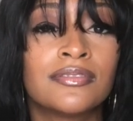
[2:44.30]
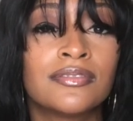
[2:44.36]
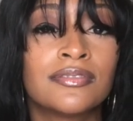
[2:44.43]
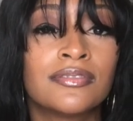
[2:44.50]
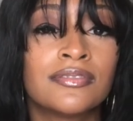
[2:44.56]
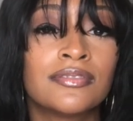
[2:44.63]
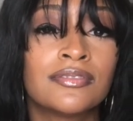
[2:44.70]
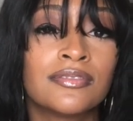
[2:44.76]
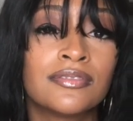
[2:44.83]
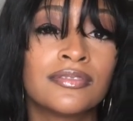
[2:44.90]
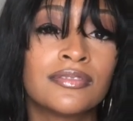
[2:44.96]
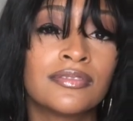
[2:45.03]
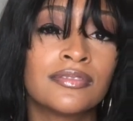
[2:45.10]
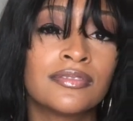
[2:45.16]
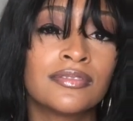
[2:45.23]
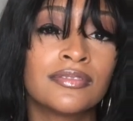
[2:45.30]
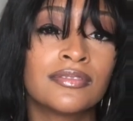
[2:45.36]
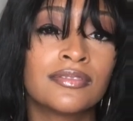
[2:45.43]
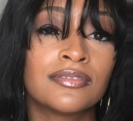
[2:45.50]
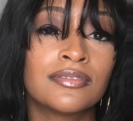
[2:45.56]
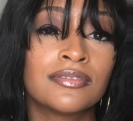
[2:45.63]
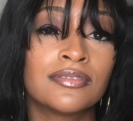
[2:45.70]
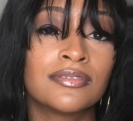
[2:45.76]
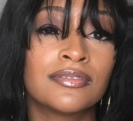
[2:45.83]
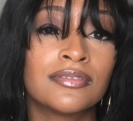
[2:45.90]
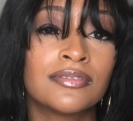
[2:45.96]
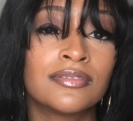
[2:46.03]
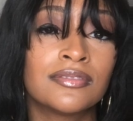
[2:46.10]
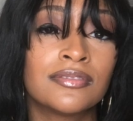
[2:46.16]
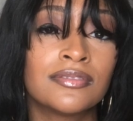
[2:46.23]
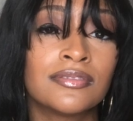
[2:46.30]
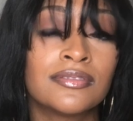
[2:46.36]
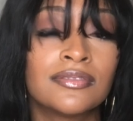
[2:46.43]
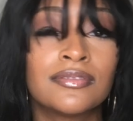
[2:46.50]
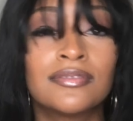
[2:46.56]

Nobody speaks.